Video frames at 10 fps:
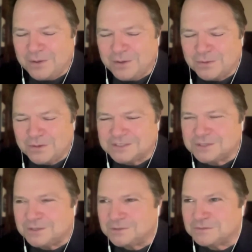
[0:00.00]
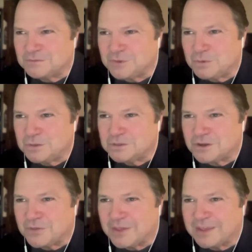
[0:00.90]
now, your listeners and
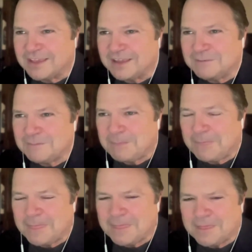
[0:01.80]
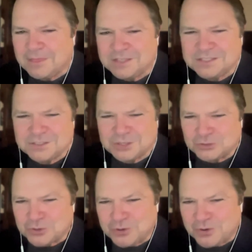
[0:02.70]
viewers are thinking, this is
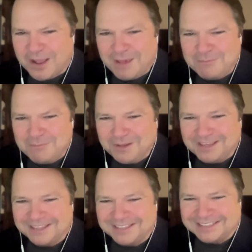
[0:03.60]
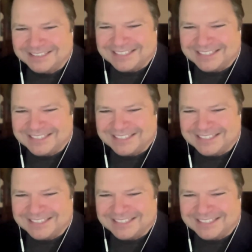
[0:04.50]
a true crime book.